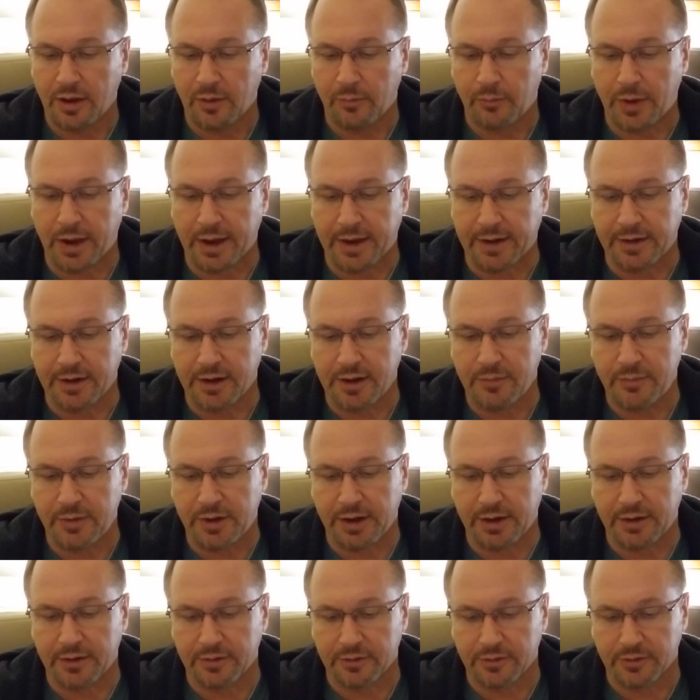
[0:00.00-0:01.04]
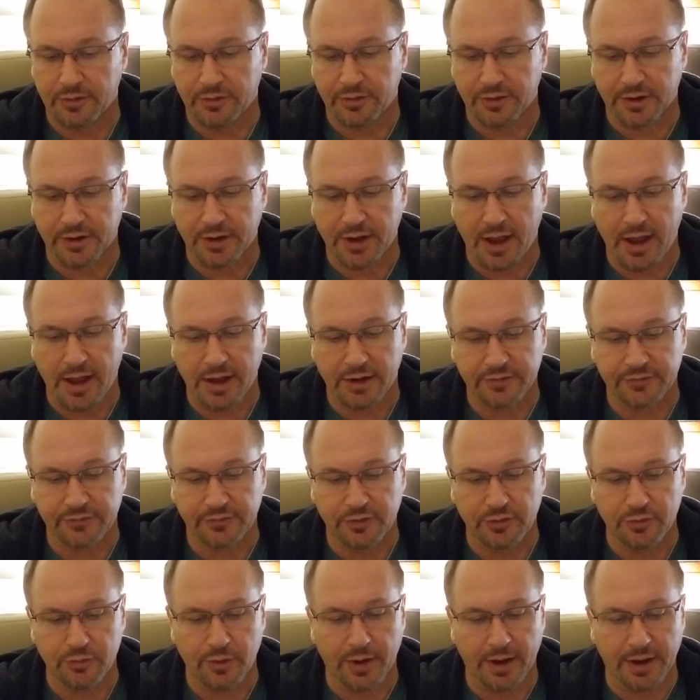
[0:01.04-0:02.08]
by inhibiting the
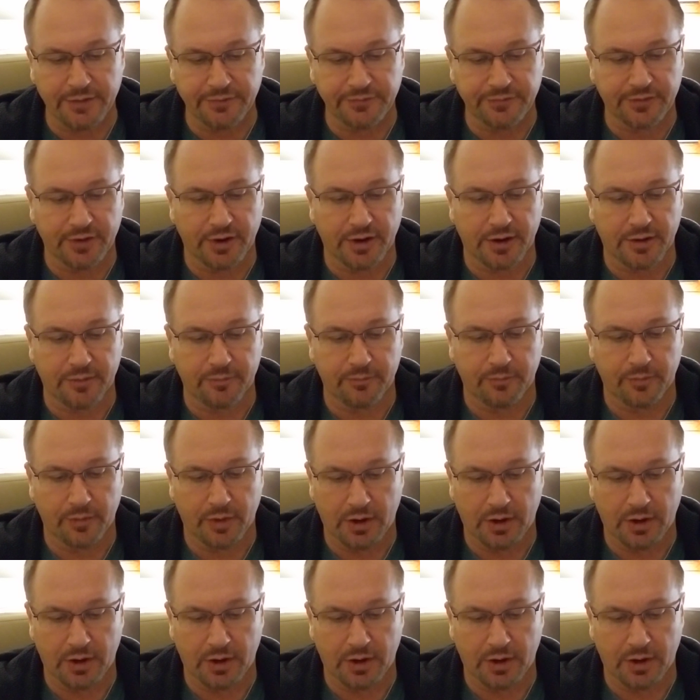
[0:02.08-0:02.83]
COX-2 enzyme.